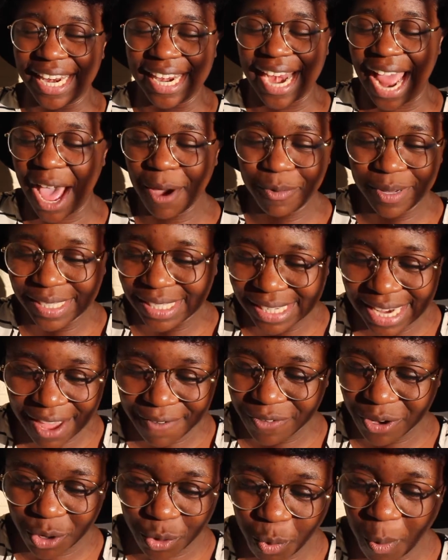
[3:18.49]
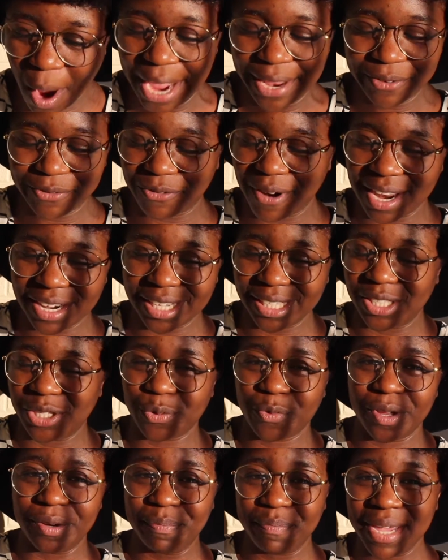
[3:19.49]
And I was never quite ready
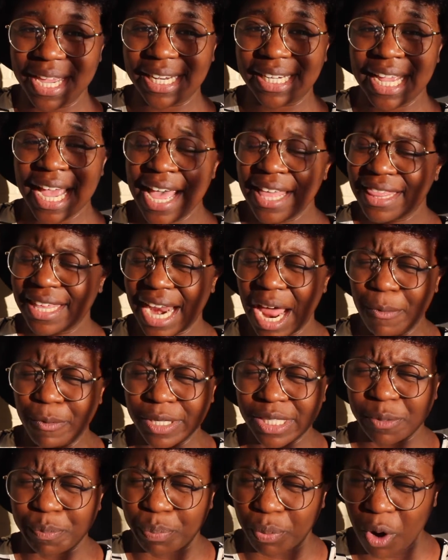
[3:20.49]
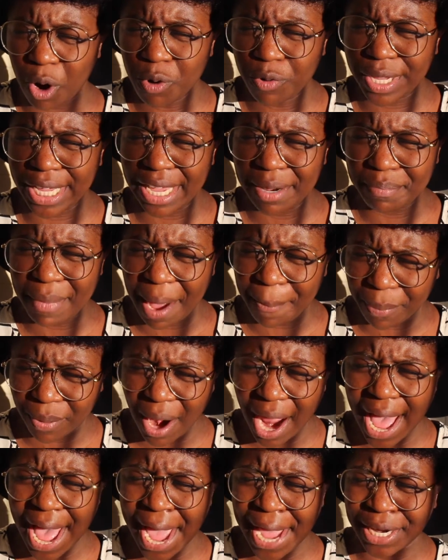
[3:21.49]
to admit that I was broken. My
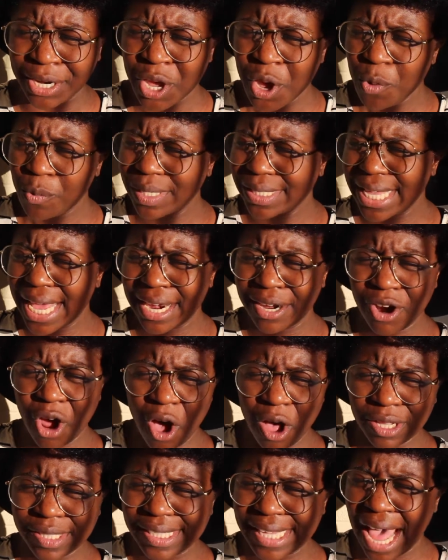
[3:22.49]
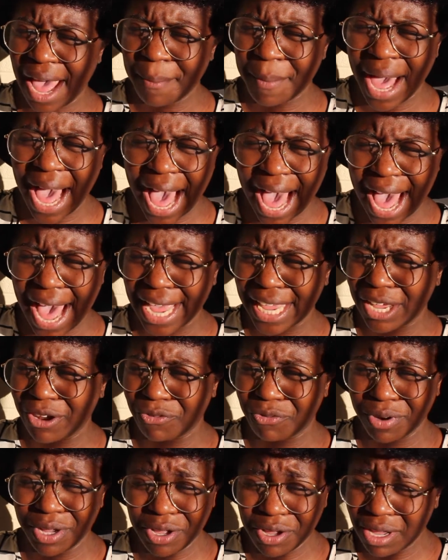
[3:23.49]
pride was at an all-time high, a
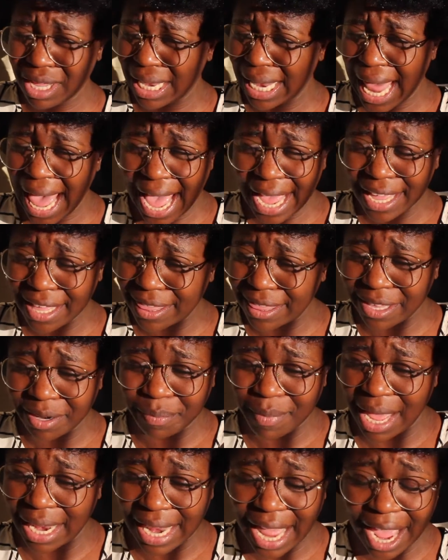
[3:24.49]
real Goliath in my